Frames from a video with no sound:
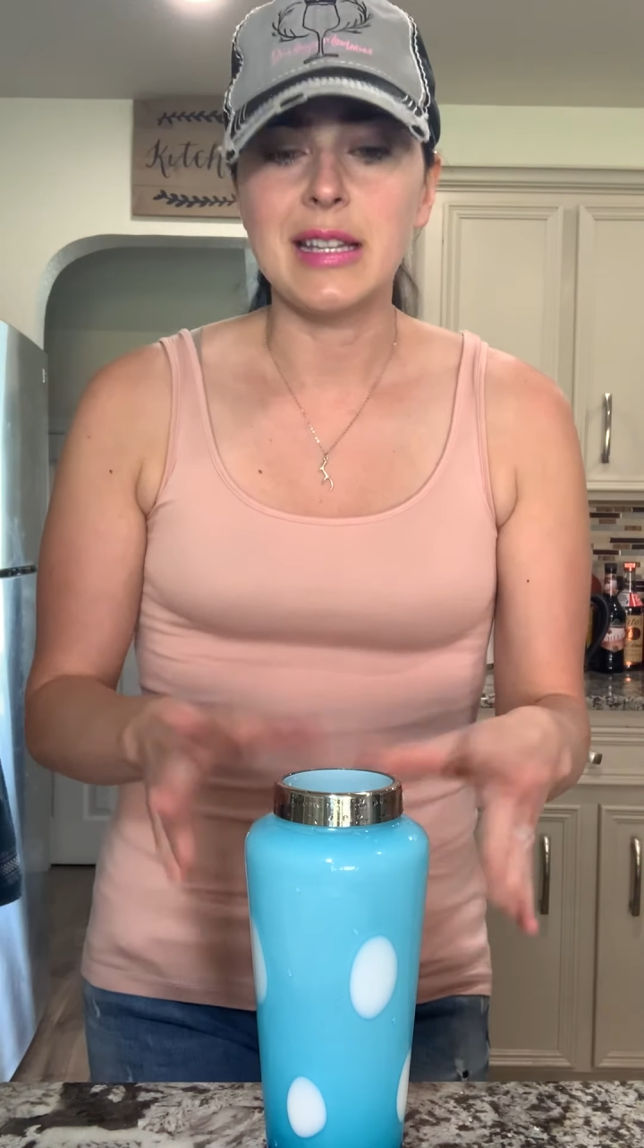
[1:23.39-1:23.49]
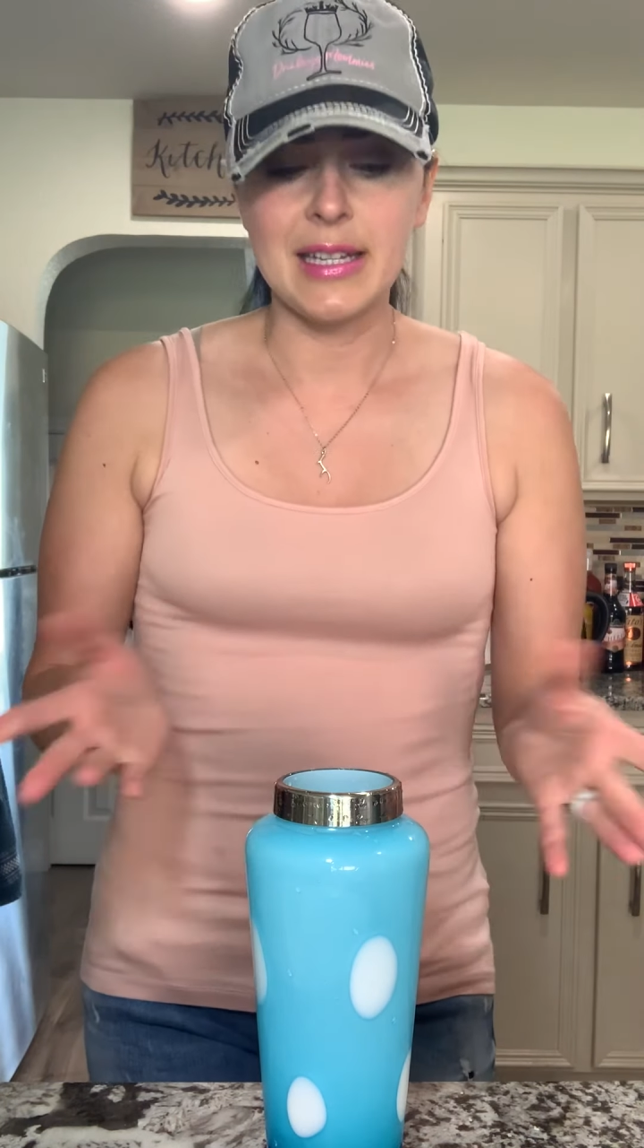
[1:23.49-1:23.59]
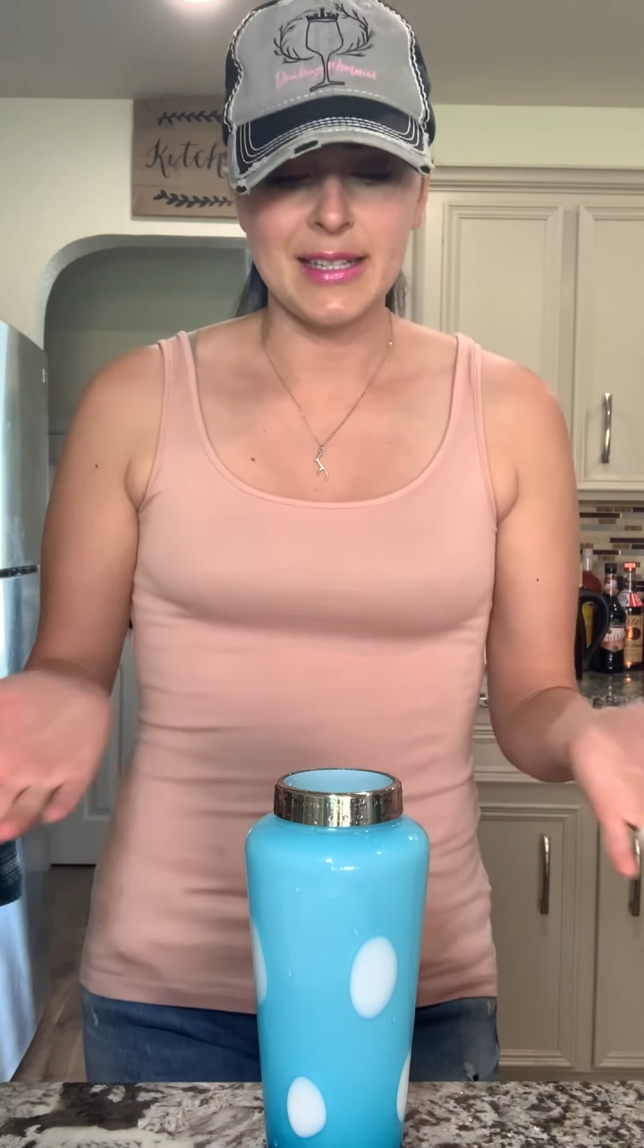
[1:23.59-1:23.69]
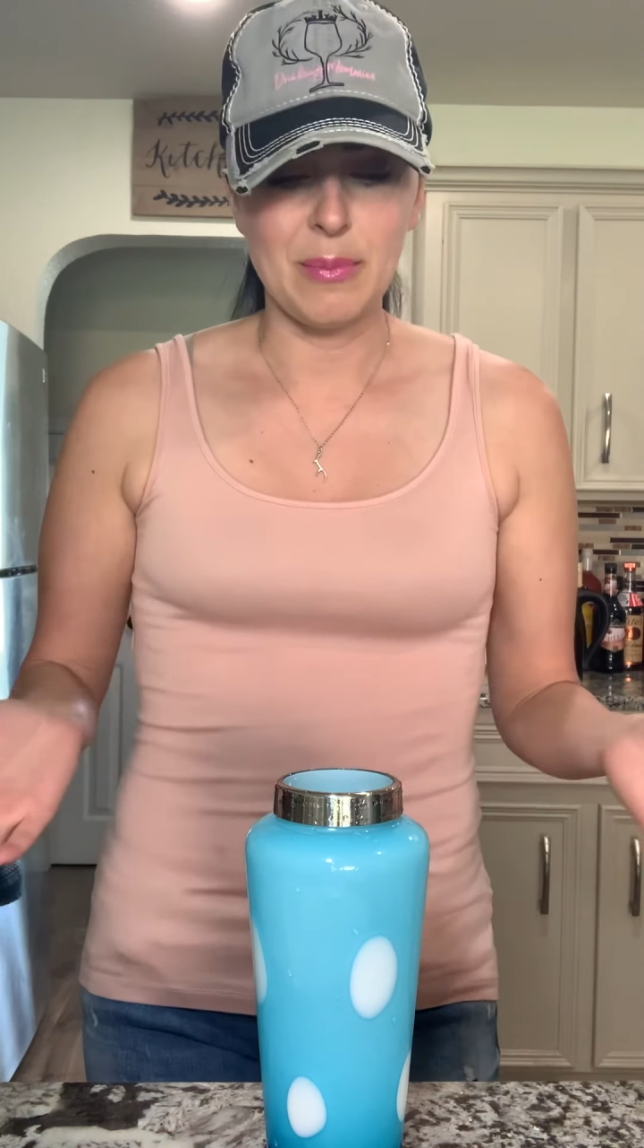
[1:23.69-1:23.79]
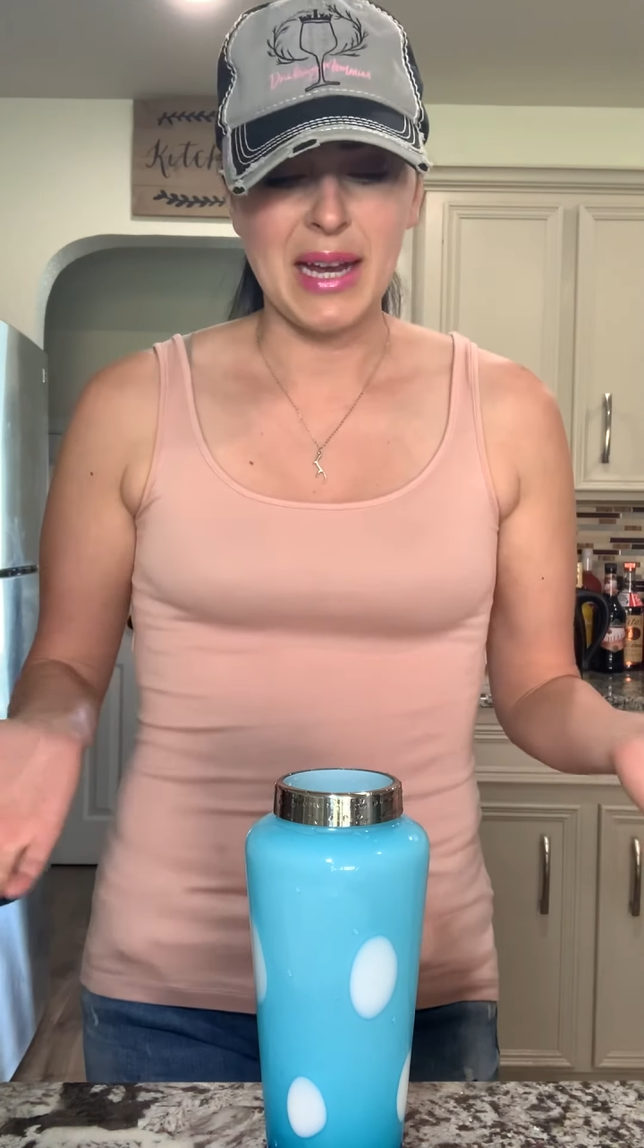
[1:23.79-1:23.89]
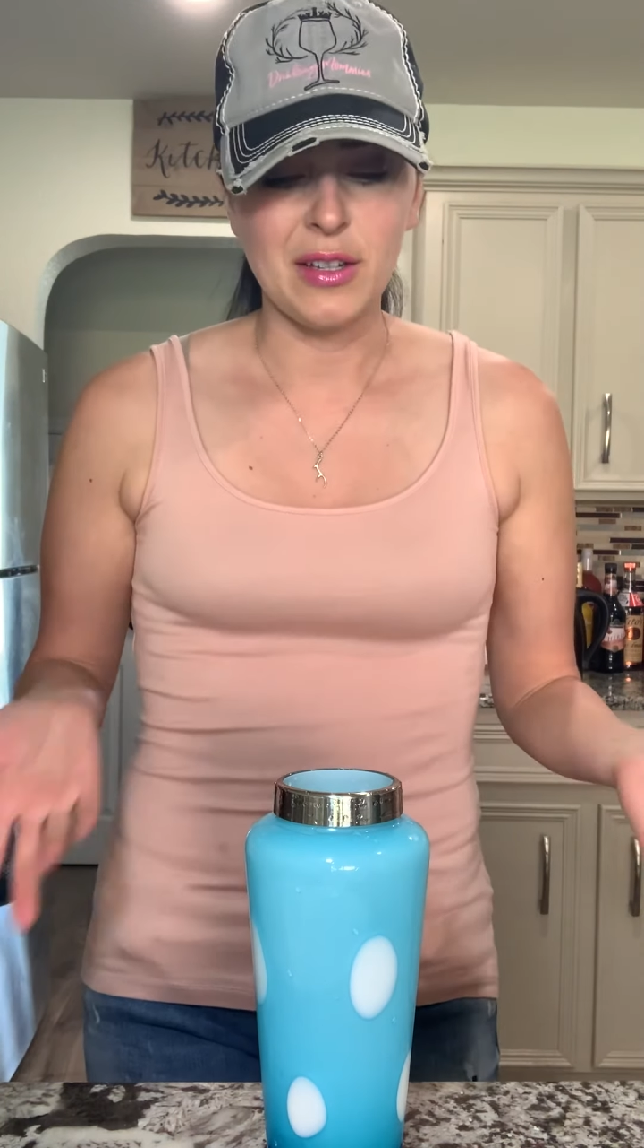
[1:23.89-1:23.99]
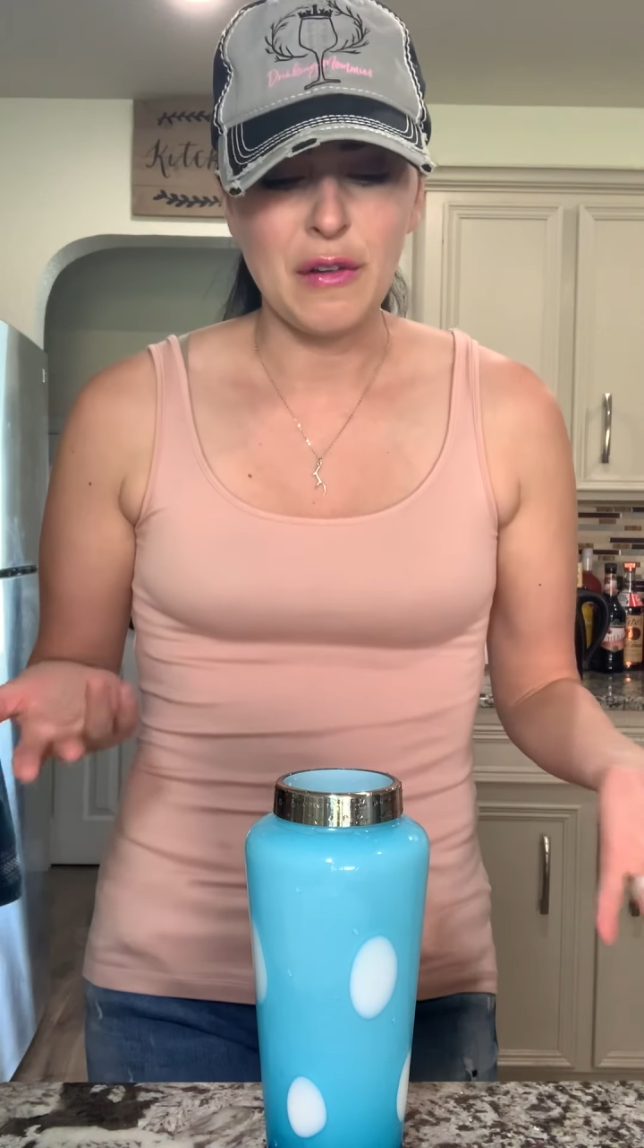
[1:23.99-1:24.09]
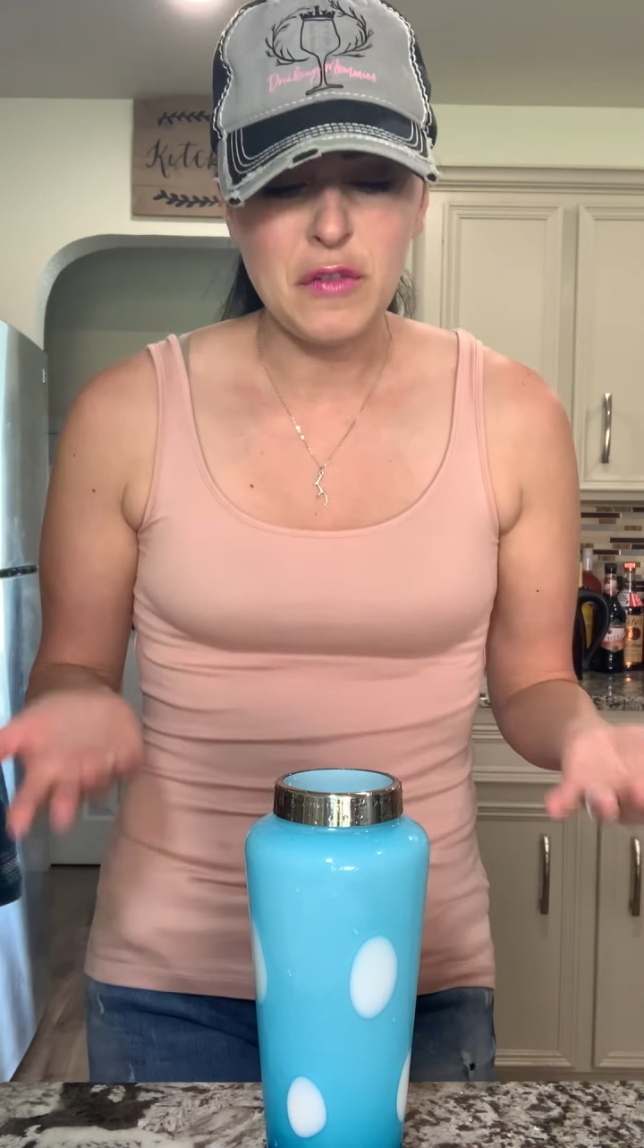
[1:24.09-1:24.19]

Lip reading: It doesn't matter, I